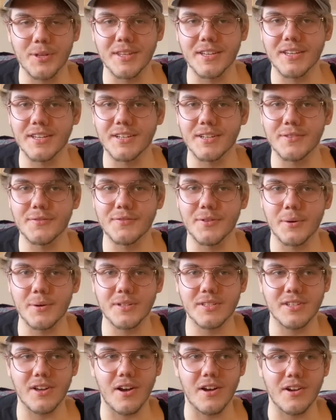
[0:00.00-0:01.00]
gonna
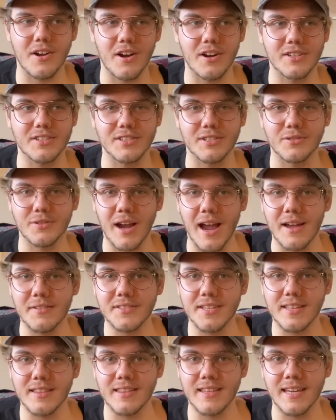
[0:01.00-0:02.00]
focus on arts and
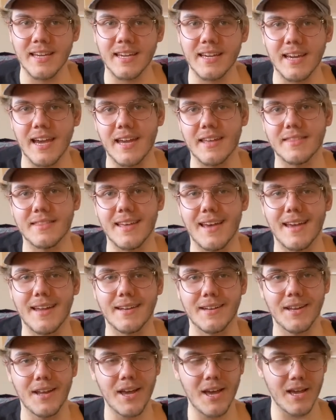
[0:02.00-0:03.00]
crafts, I think, and
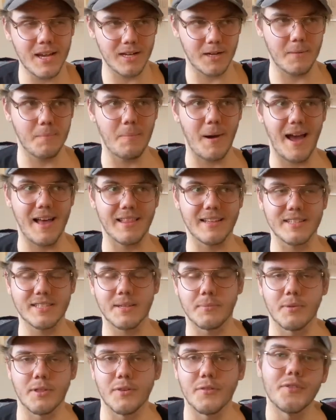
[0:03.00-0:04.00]
then compiling
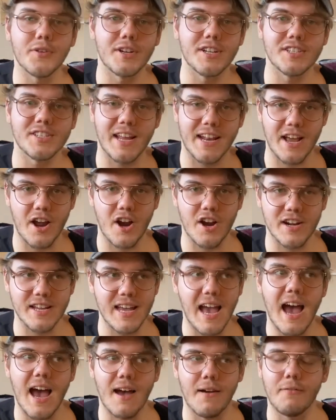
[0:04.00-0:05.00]
some of the footage that I already
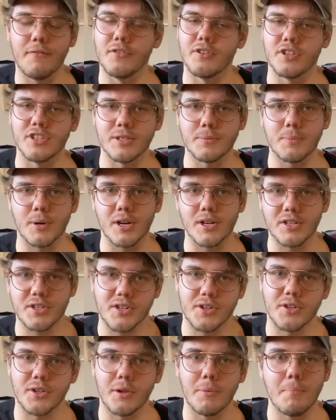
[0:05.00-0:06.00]
have for just
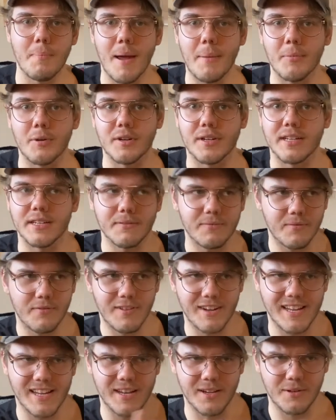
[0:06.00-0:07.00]
personal memory
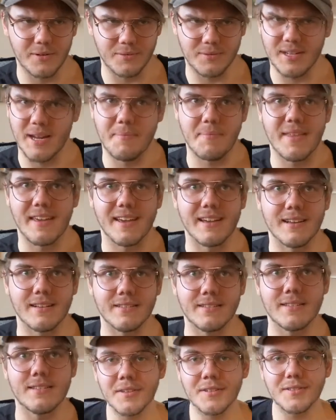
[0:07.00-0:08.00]
video type
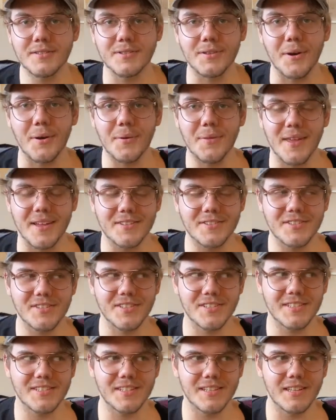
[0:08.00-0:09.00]
things. So that's
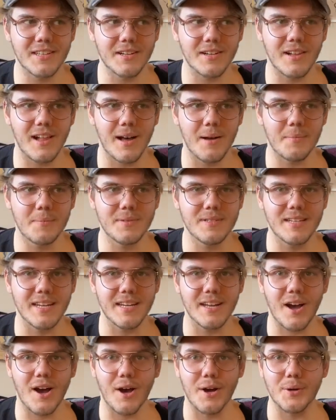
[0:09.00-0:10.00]
just a little
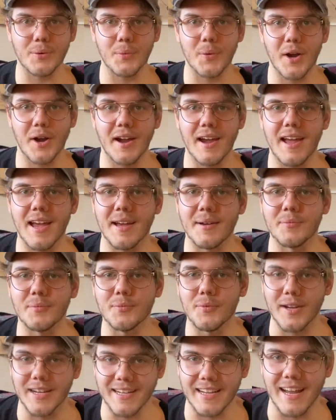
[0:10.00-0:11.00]
update on where I am
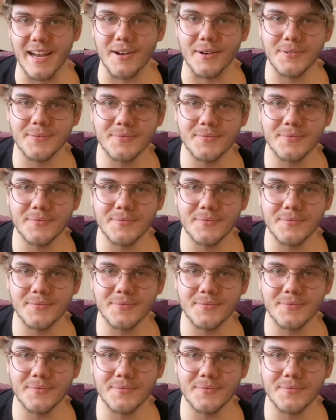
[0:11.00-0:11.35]
right now.